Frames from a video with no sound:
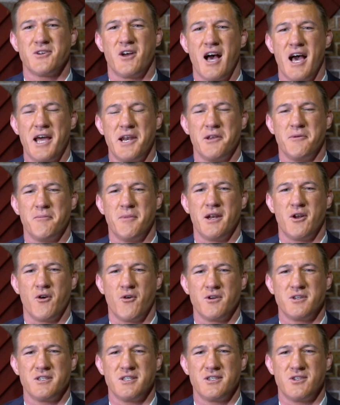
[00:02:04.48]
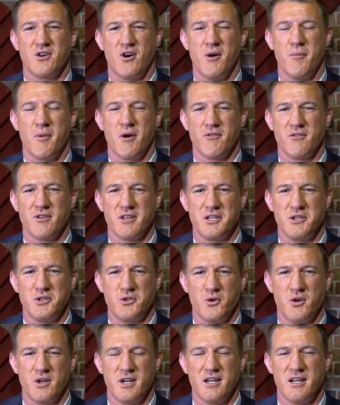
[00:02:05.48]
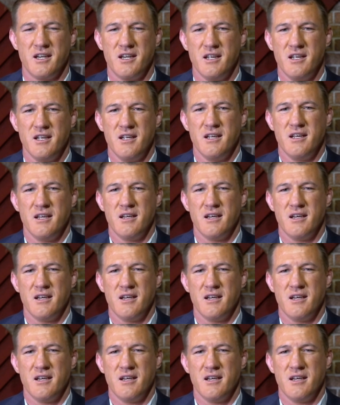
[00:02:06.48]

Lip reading: As much as I hated them at Origin time, I really enjoyed it.